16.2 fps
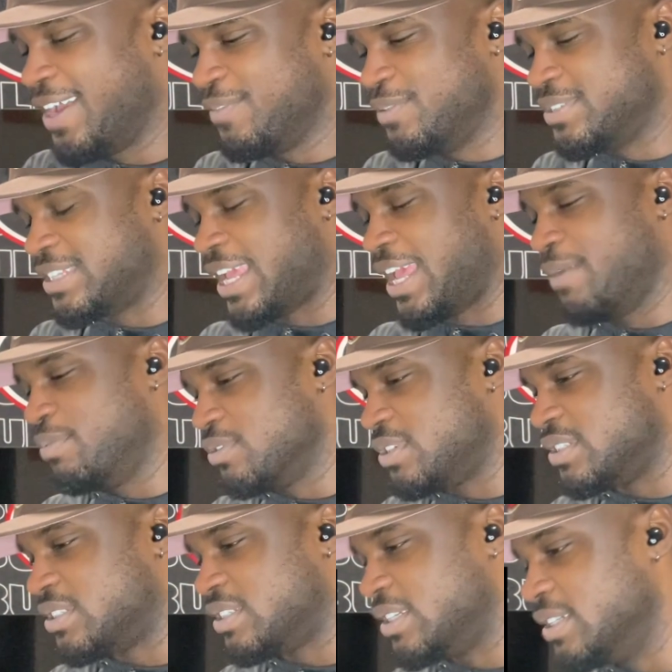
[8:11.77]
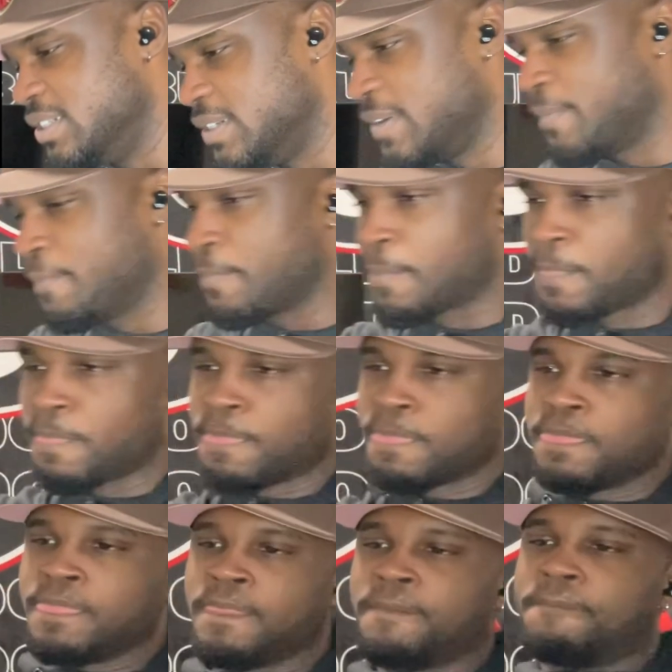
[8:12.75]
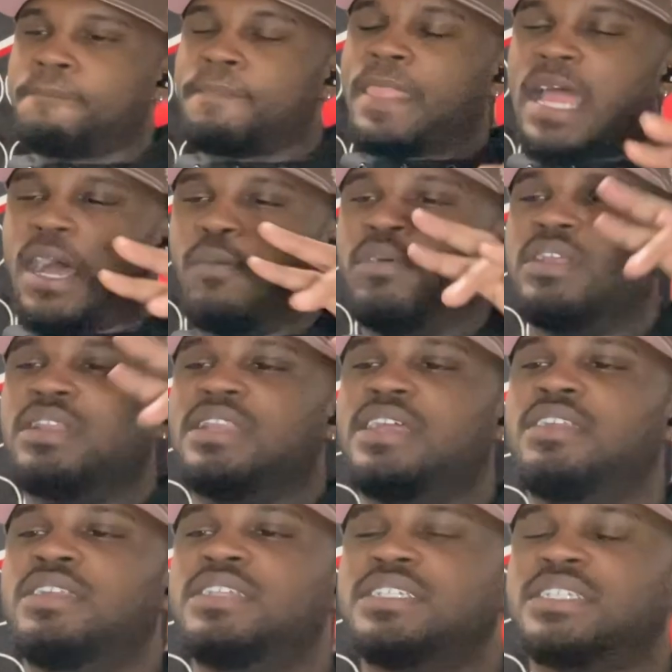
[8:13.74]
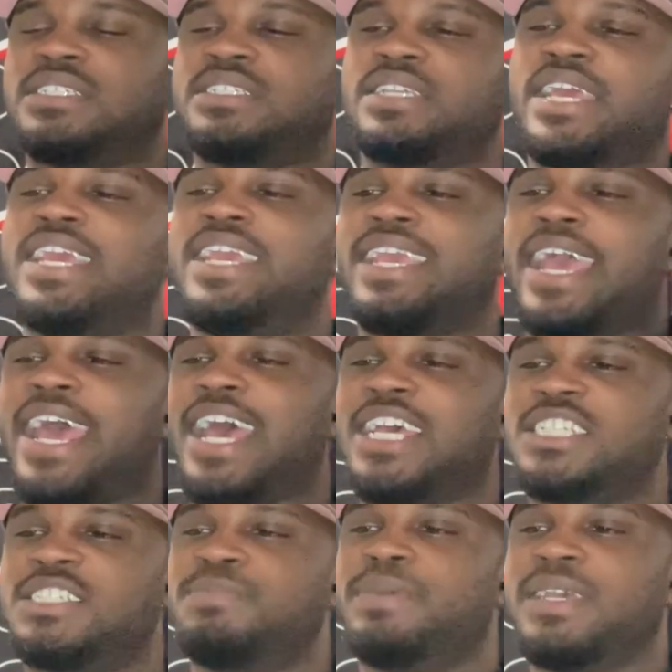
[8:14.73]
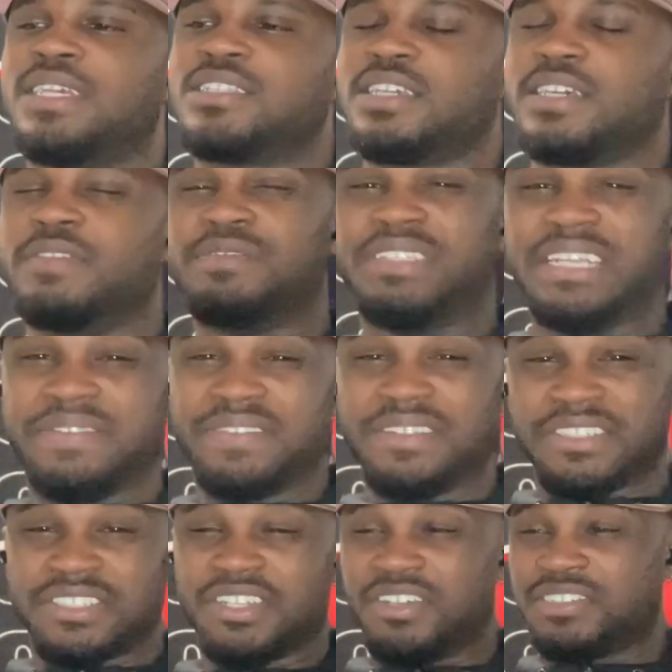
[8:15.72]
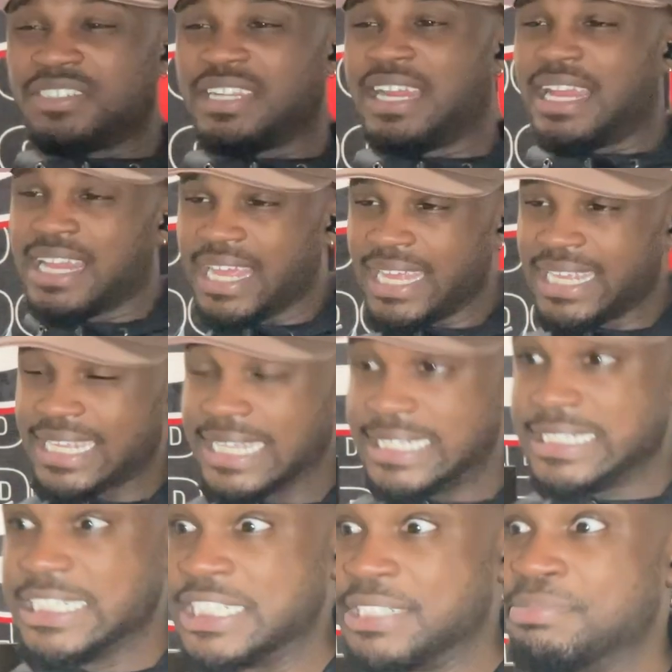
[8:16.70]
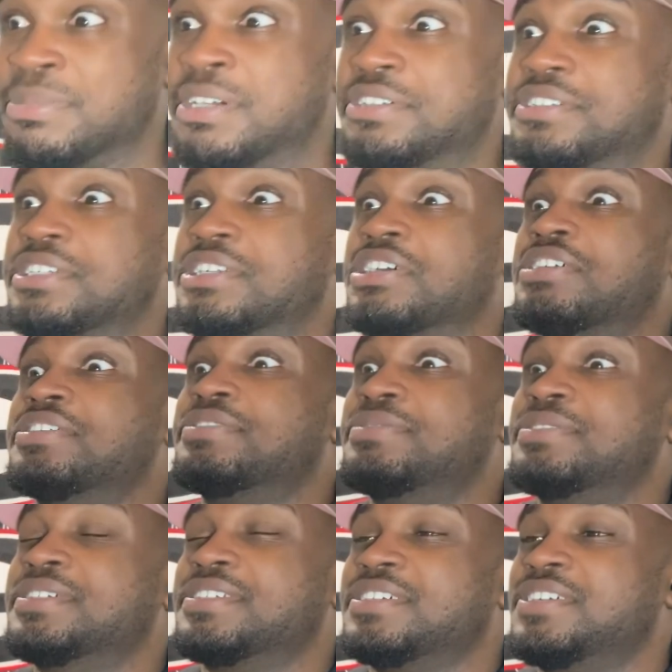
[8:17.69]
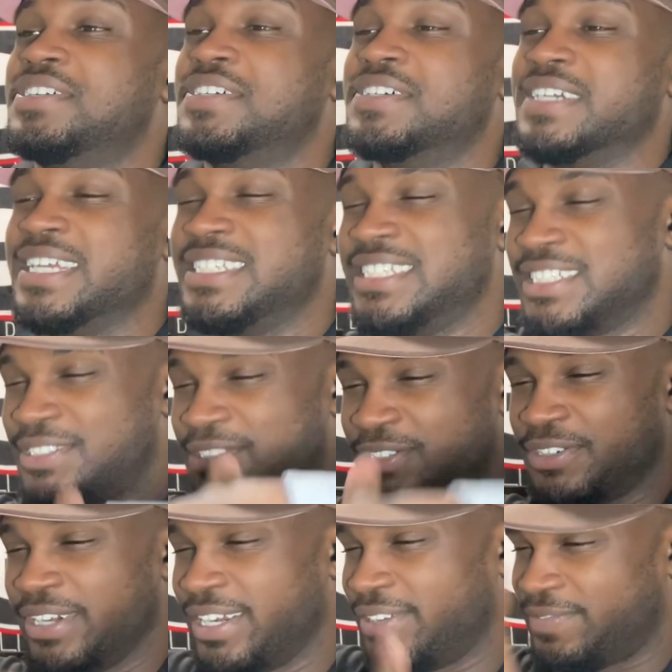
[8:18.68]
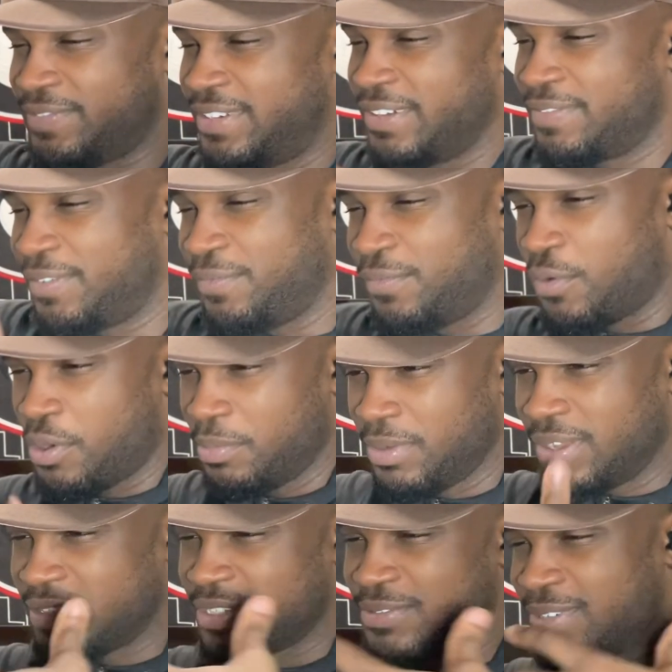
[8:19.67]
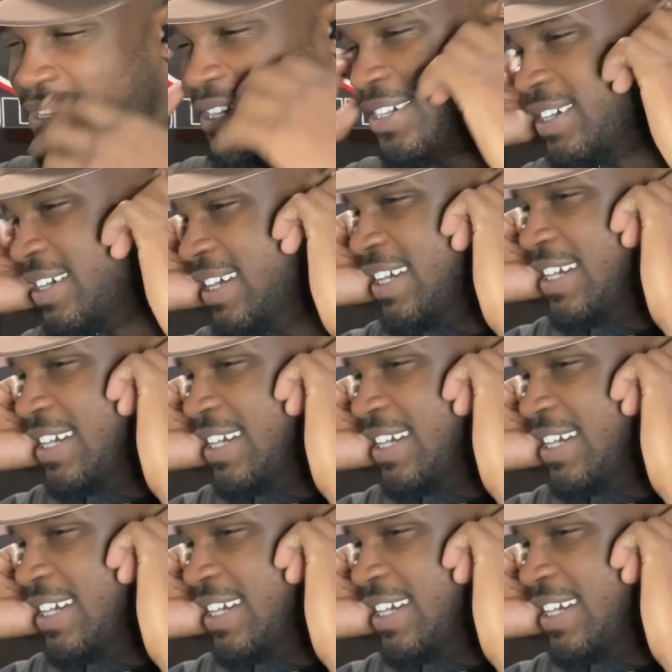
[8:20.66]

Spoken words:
was able to sing, I would literally just take aspects of different songs that I like and just merge it onto one song. It just create a different formula to where,